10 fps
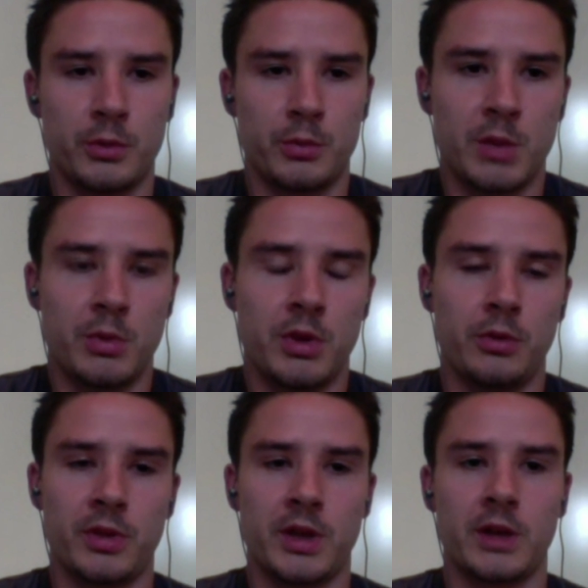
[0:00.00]
maybe
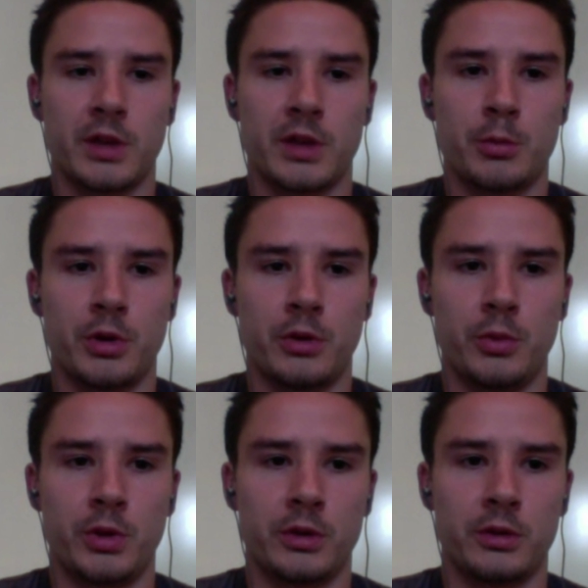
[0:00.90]
then at that point
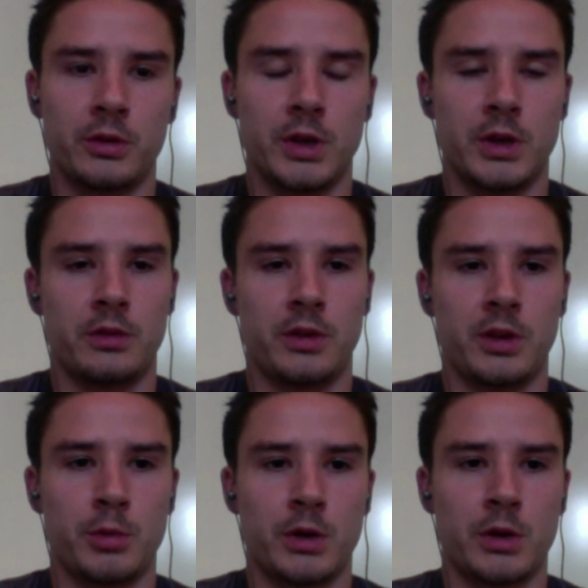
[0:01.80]
we can
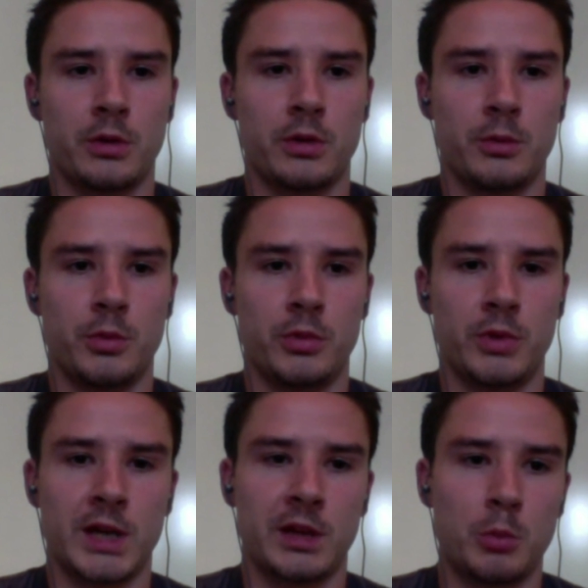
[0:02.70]
think about
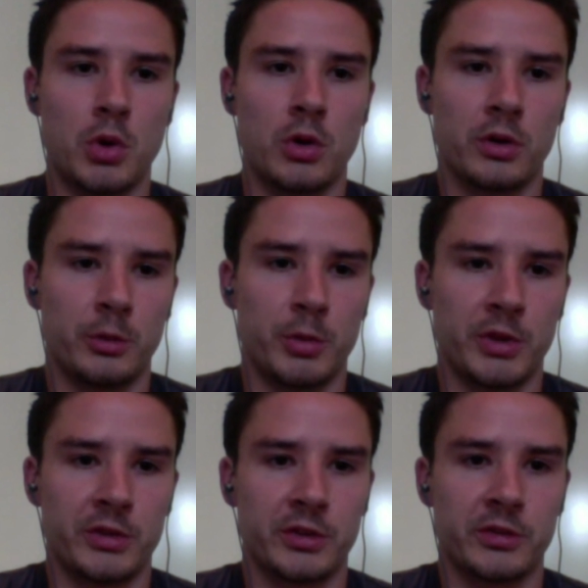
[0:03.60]
adding more on the
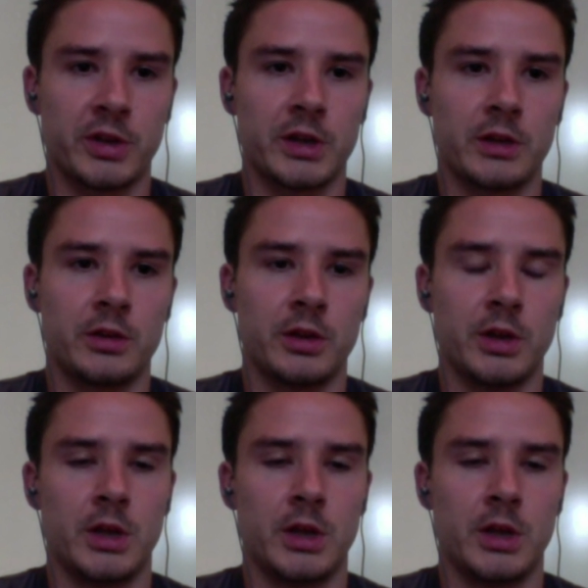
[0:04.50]
business side.